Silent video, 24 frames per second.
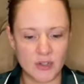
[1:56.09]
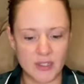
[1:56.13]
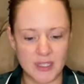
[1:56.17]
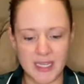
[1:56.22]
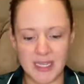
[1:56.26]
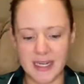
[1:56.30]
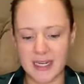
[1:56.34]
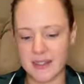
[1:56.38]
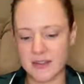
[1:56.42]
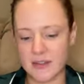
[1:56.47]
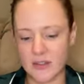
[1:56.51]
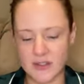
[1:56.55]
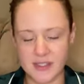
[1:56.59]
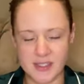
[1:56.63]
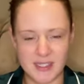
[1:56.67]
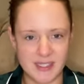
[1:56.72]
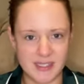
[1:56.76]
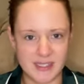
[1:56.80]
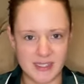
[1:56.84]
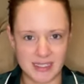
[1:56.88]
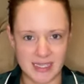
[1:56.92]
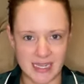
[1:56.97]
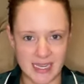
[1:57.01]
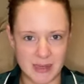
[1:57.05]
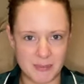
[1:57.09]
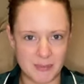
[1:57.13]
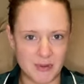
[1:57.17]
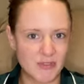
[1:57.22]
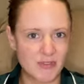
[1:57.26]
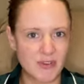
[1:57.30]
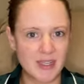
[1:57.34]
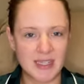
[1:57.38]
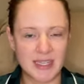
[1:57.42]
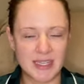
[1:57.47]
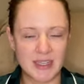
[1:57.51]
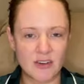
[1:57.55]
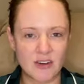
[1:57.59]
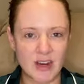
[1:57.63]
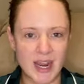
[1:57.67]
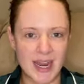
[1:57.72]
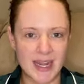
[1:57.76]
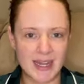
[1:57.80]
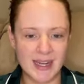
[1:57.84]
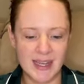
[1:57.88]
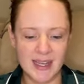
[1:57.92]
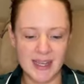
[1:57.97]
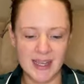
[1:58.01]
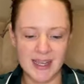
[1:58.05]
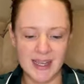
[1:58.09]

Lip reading: and getting lots of sleep and feeling great.